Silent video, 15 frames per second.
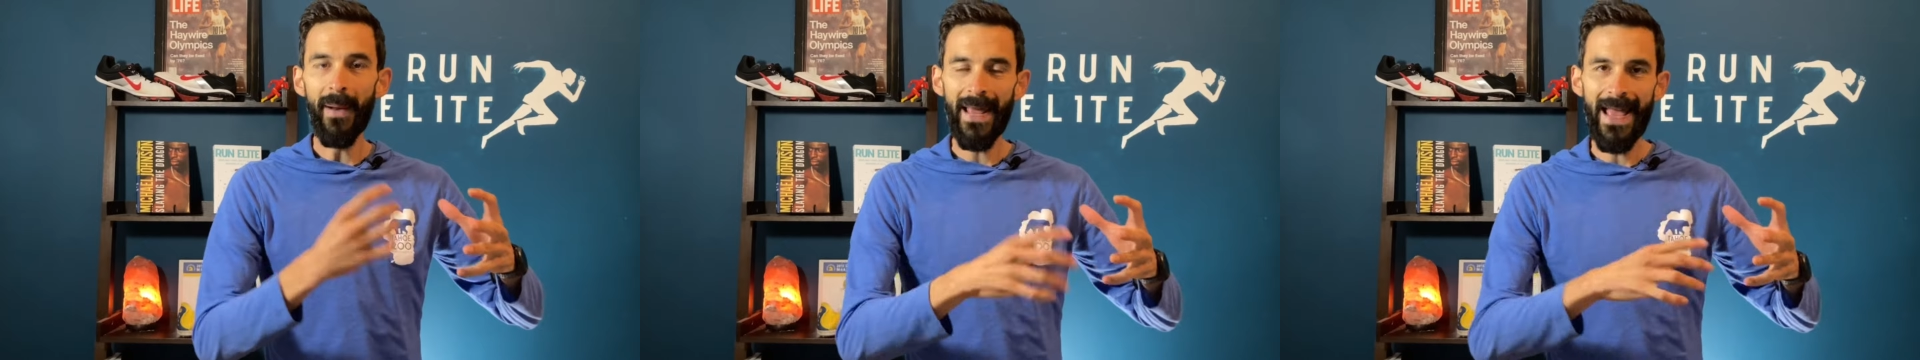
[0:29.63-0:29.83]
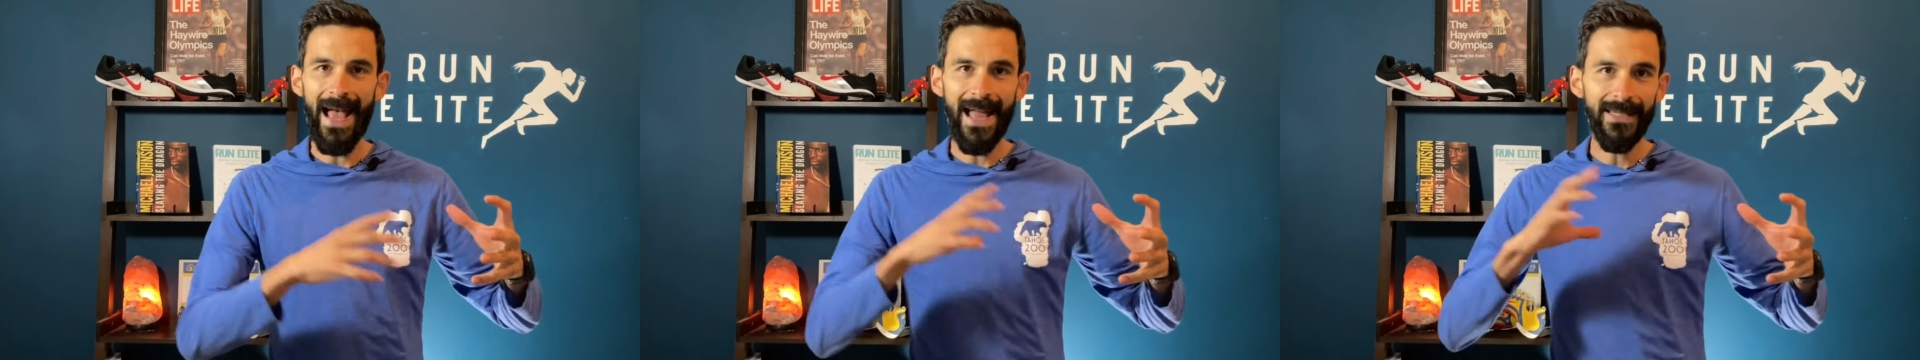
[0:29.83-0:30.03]

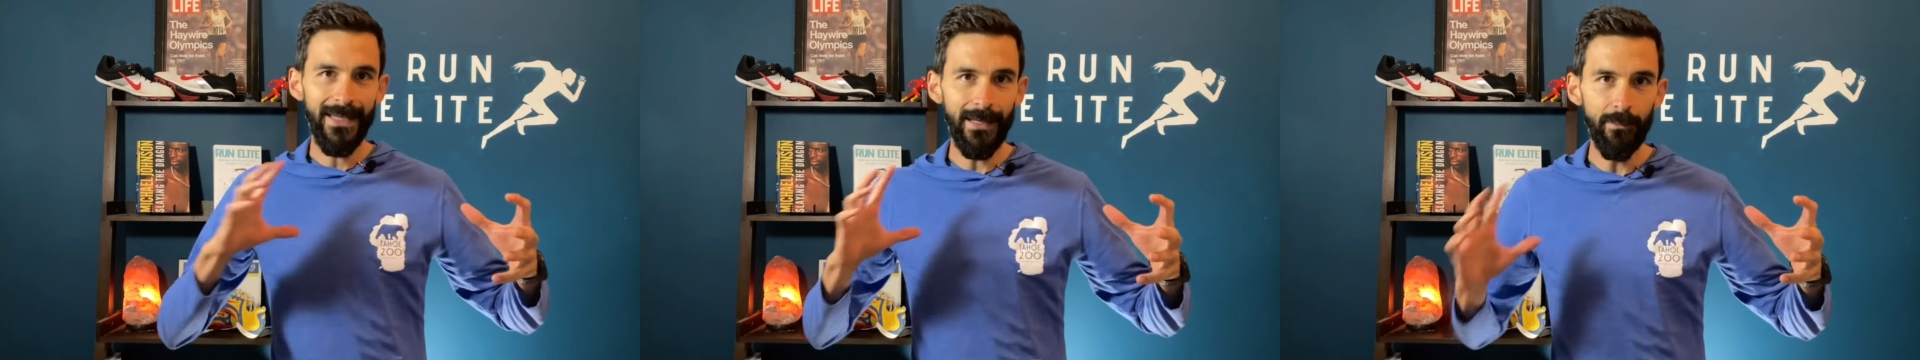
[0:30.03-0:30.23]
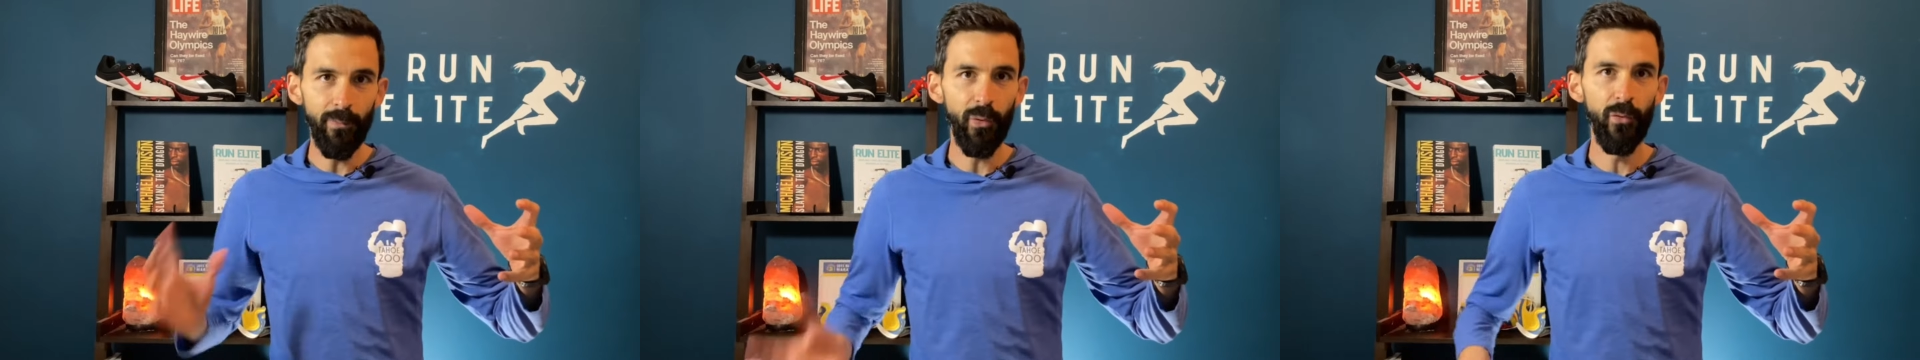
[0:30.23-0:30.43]
but I had
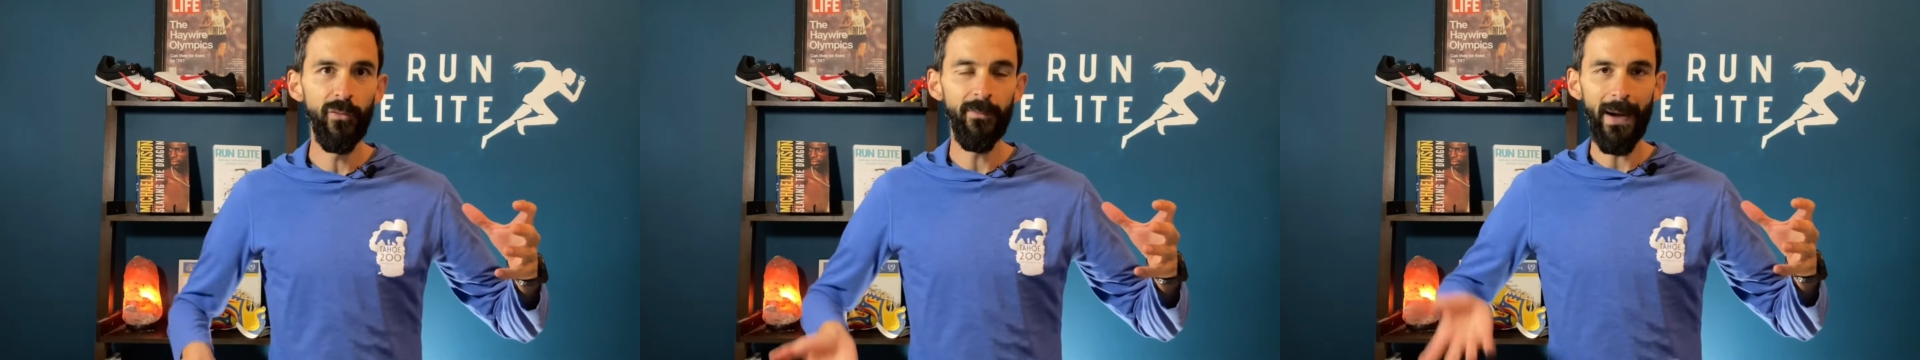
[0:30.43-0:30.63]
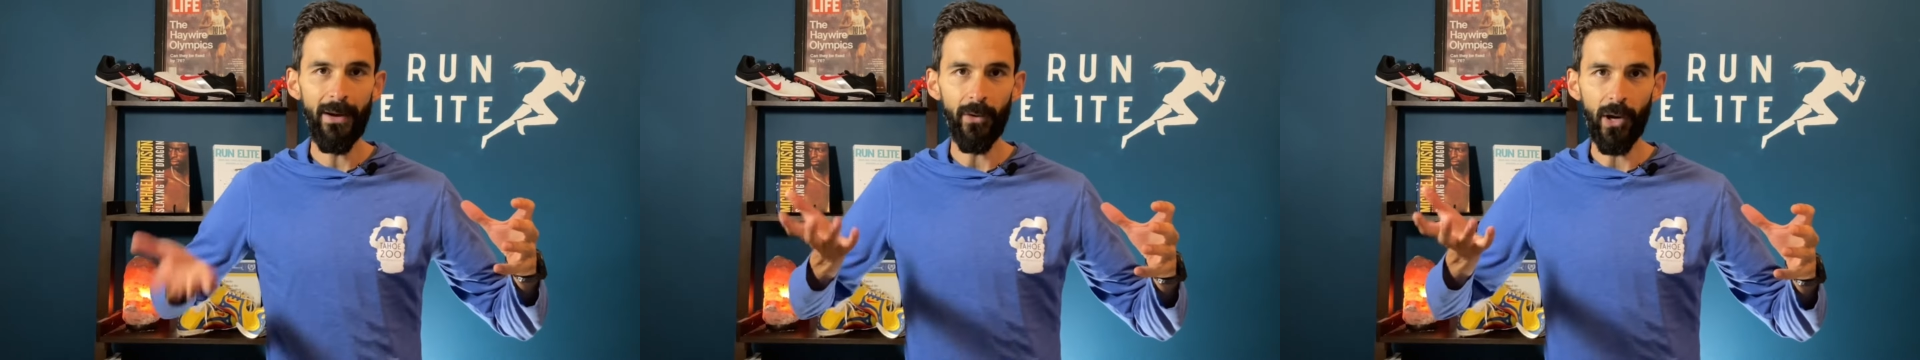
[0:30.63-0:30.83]
to
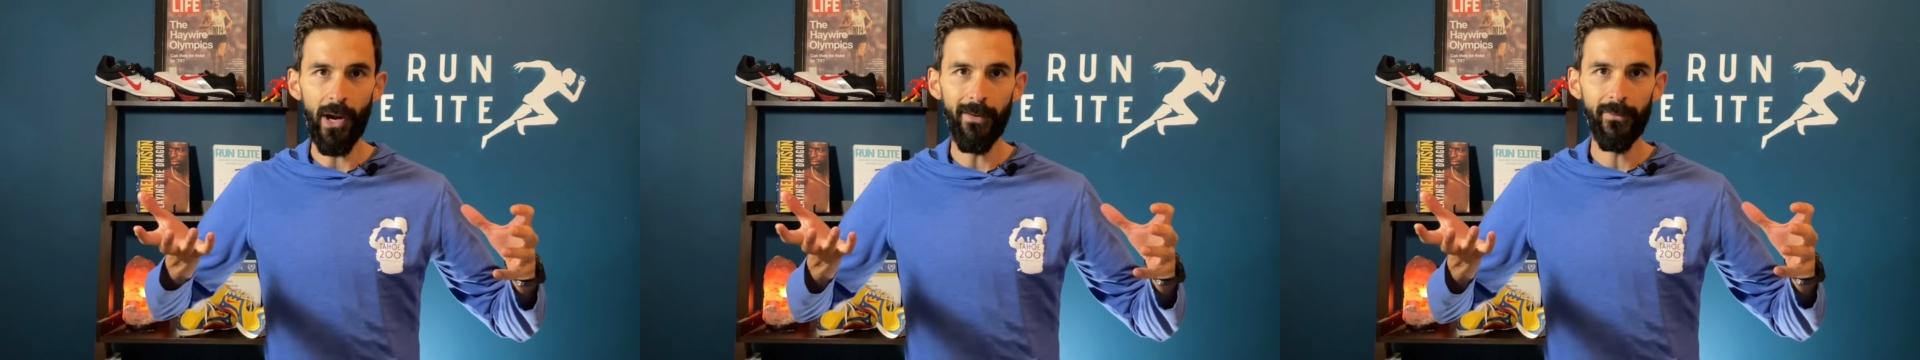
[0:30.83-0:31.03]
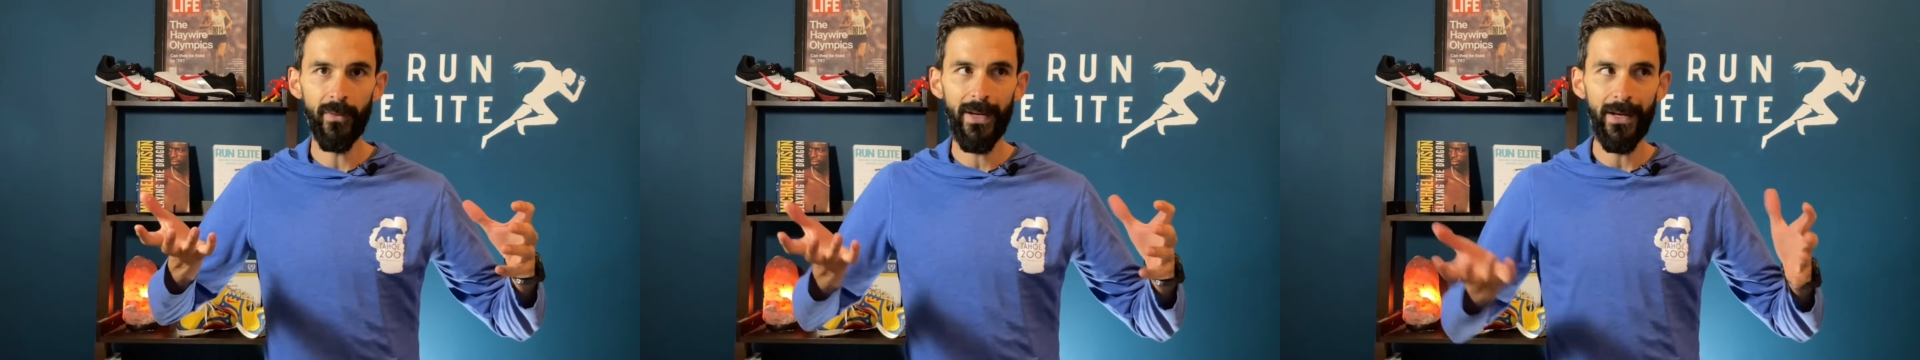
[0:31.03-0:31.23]
improve my
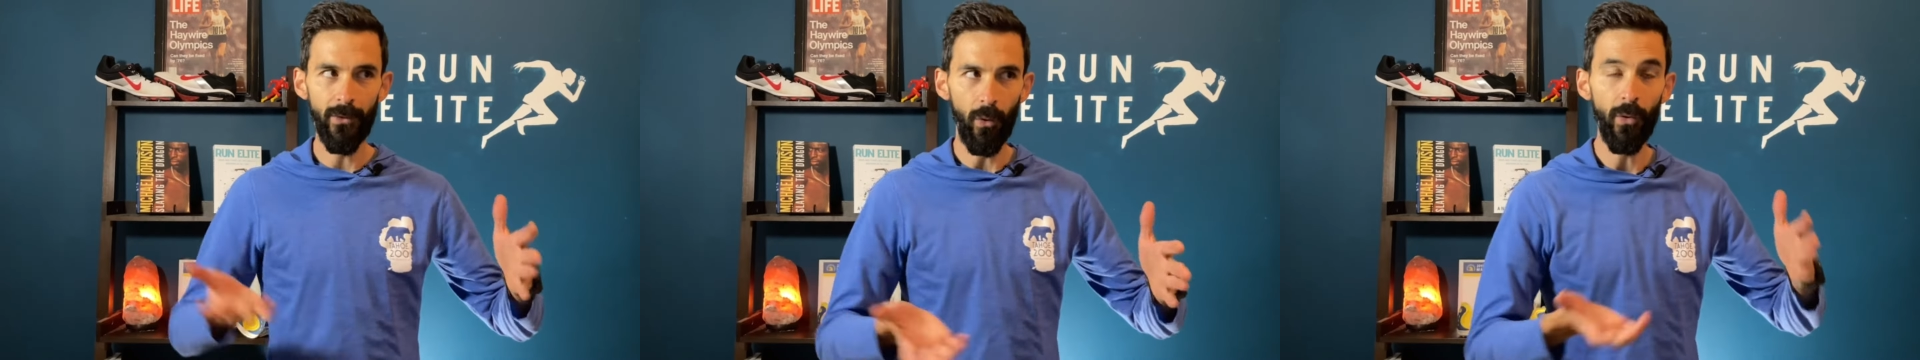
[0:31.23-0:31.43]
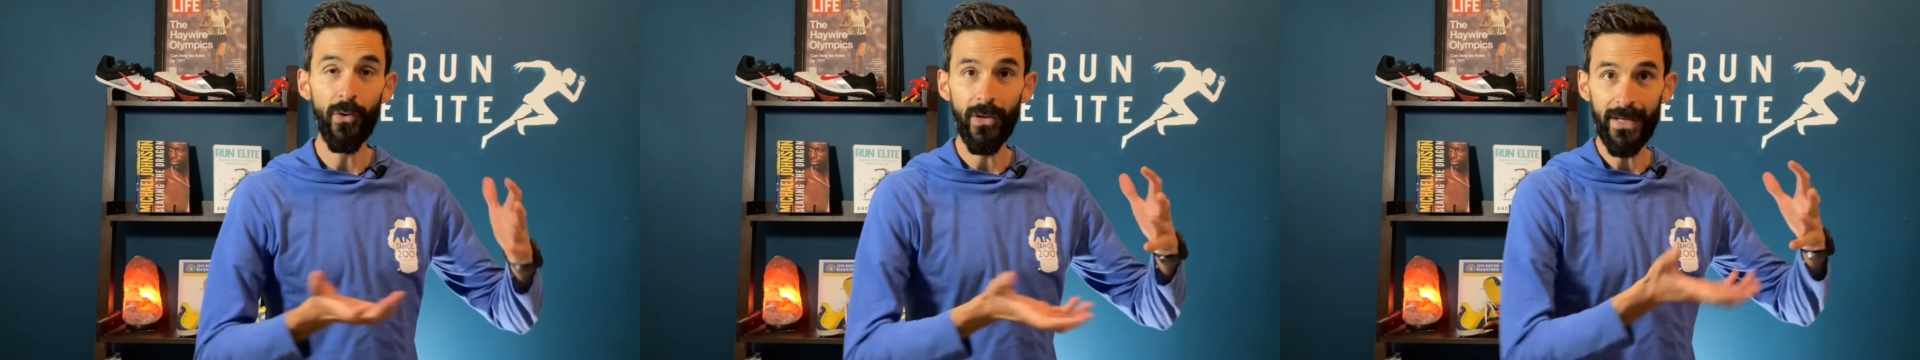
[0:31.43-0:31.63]
recovery in
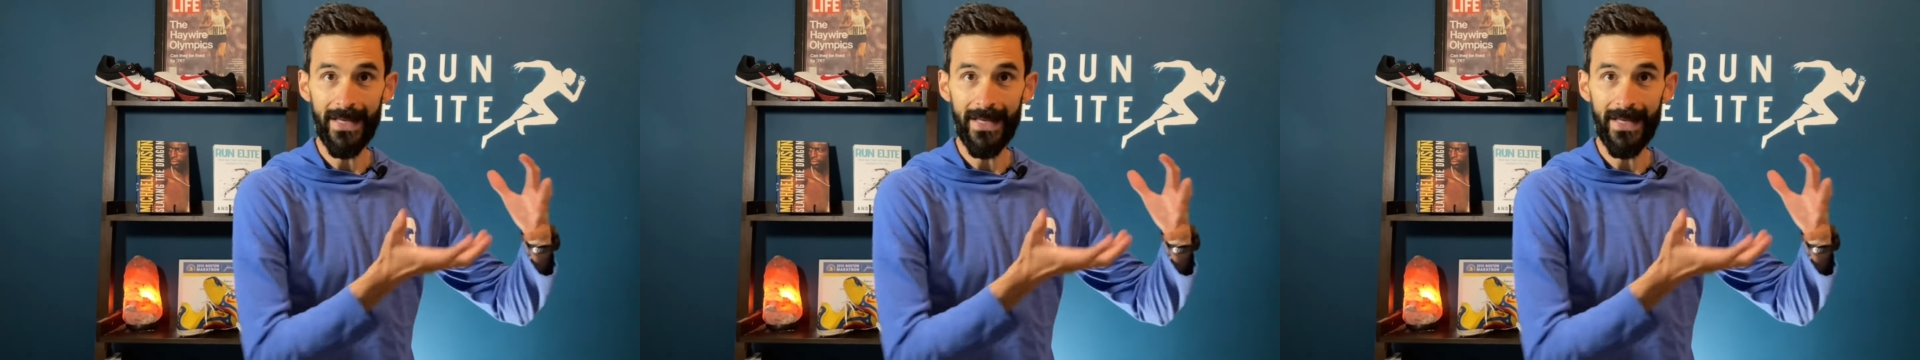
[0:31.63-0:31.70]
order